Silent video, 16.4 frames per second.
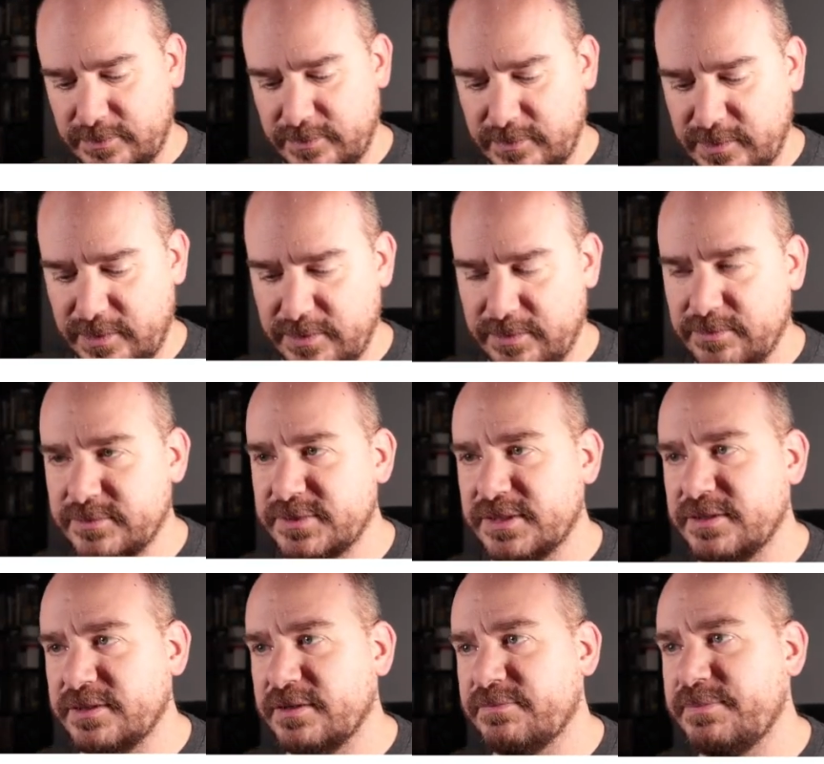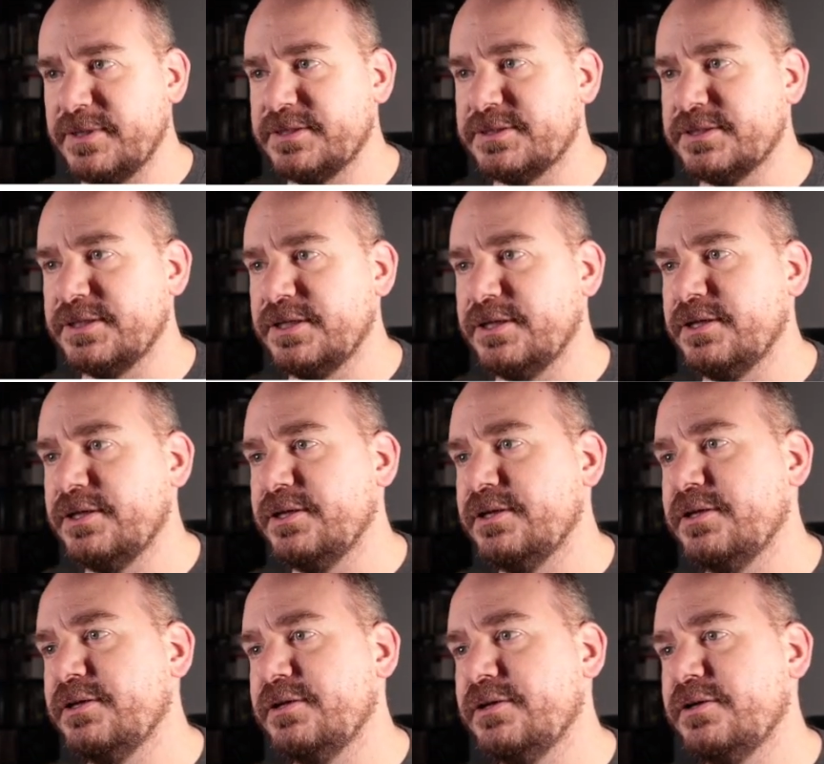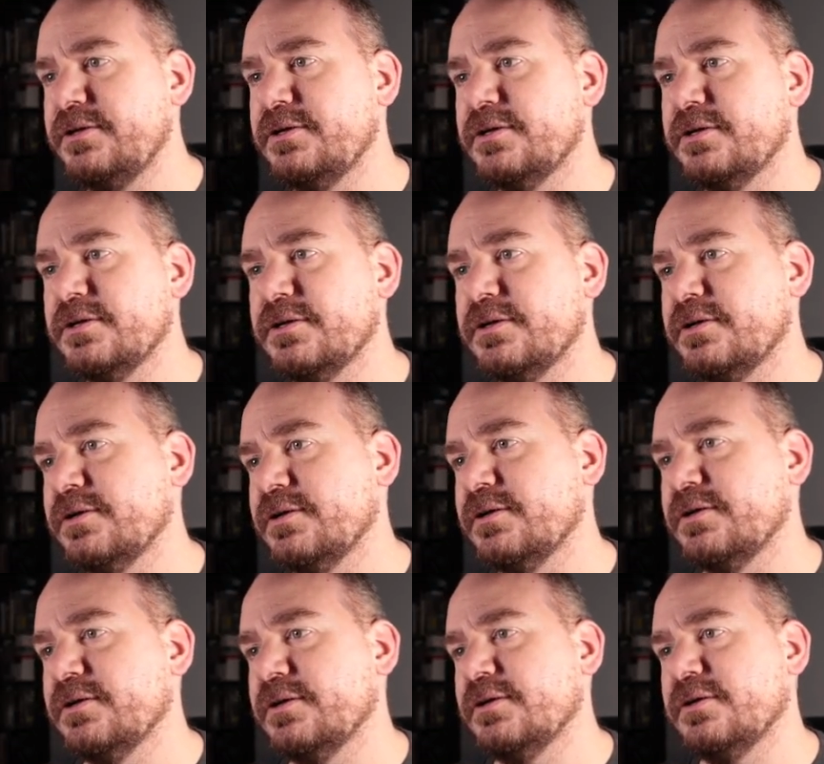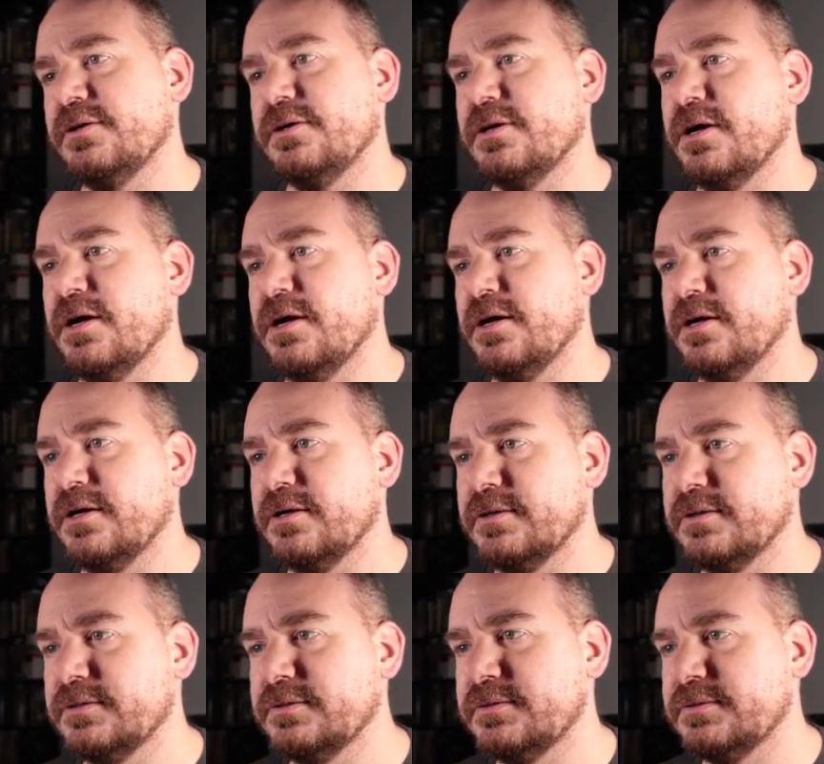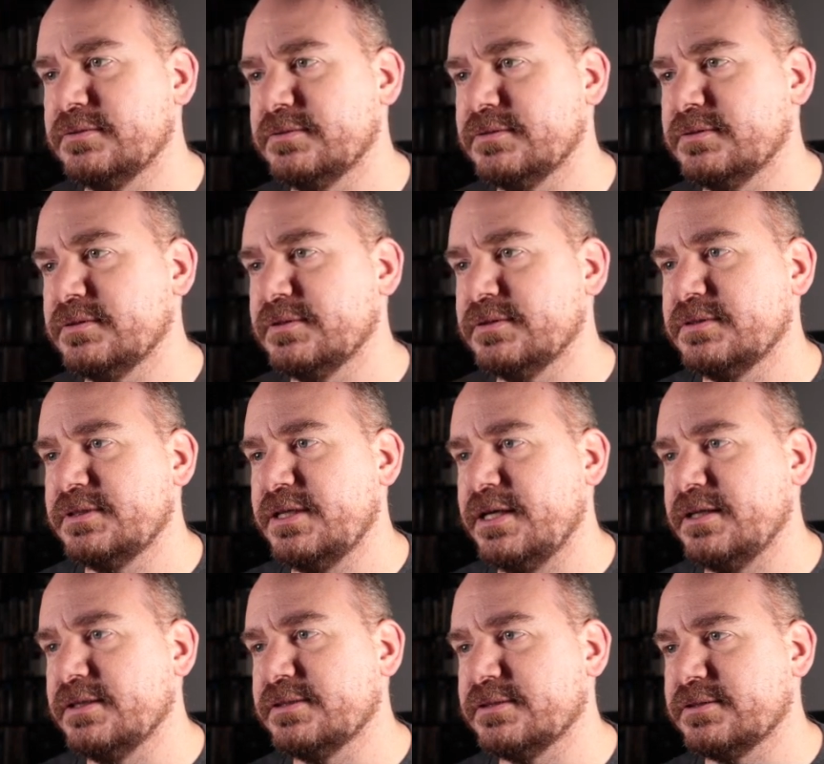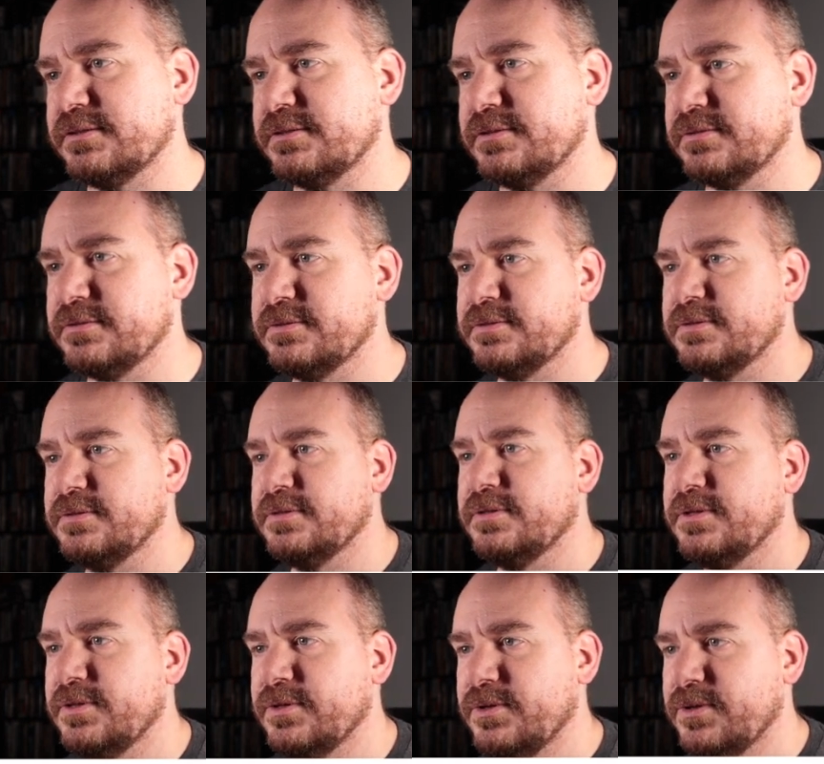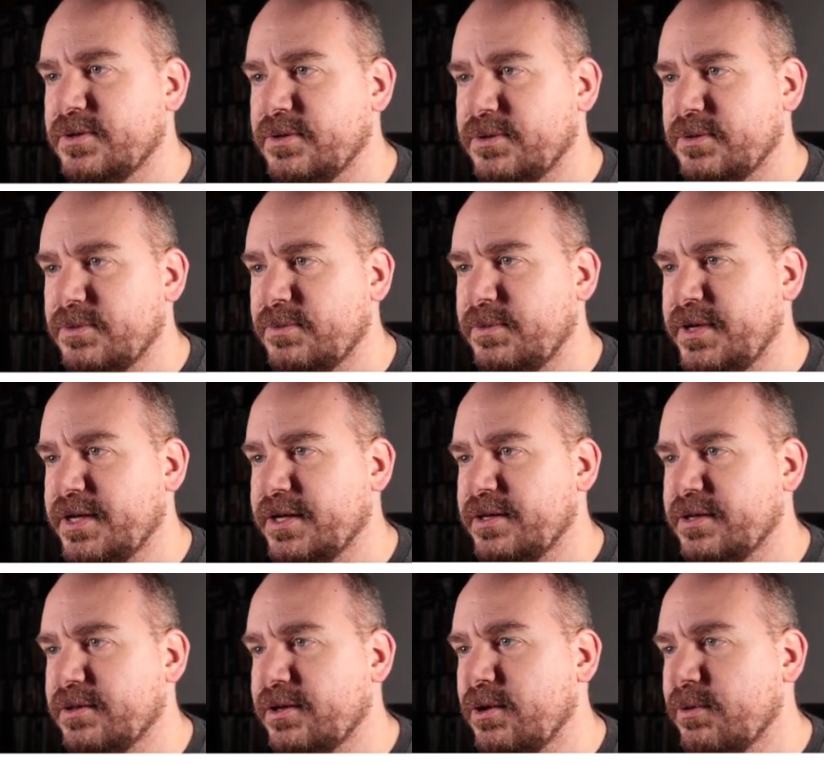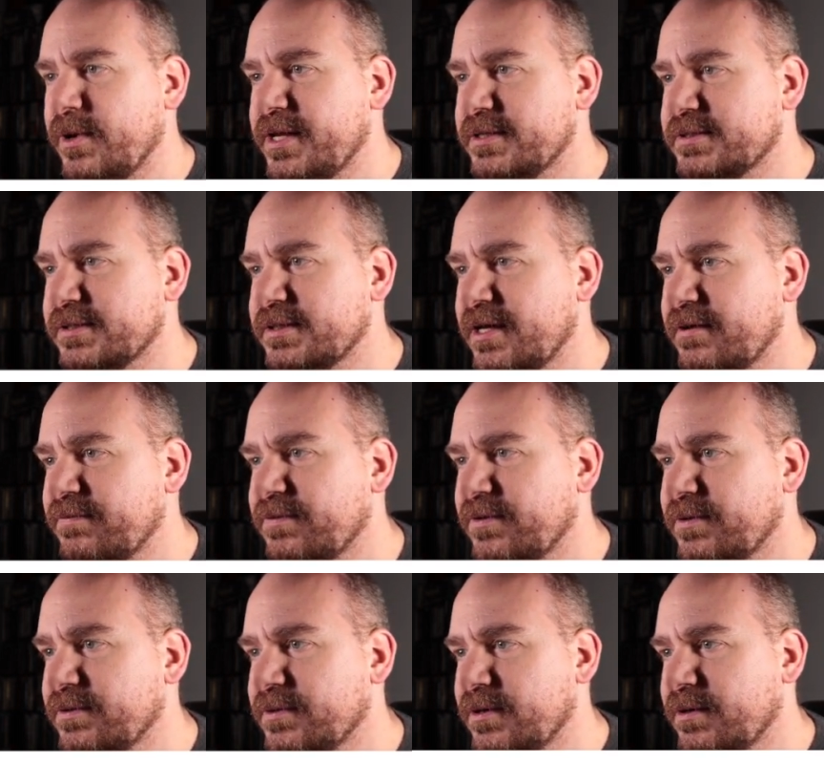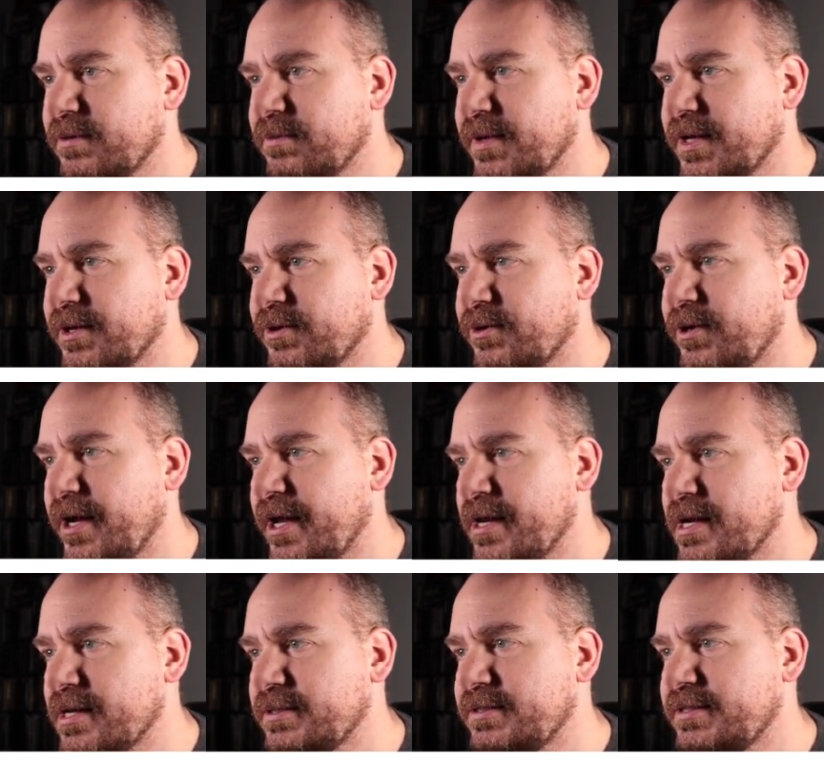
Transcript: And mm, the FBT uh, test. We can go into that folder. We can create a